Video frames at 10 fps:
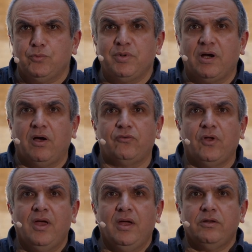because
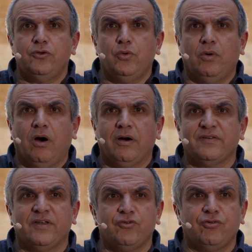you are
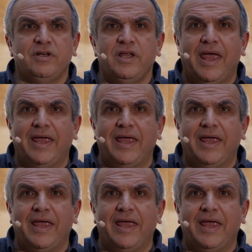essentially